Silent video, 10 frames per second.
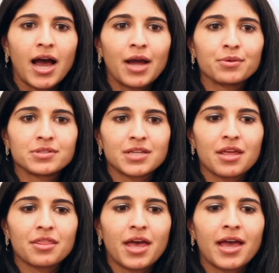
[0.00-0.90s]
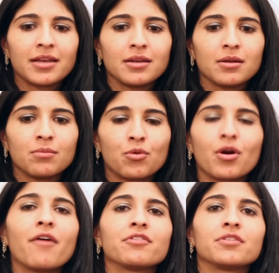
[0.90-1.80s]
I would say that more
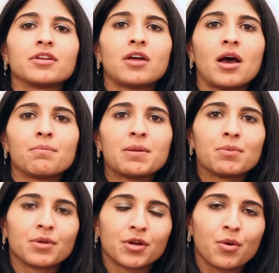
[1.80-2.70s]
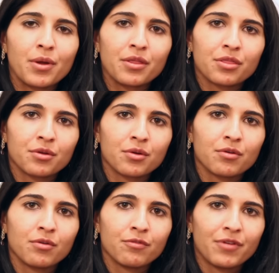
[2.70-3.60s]
often than not, people are going
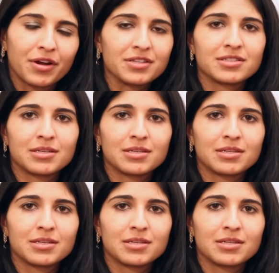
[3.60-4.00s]
through very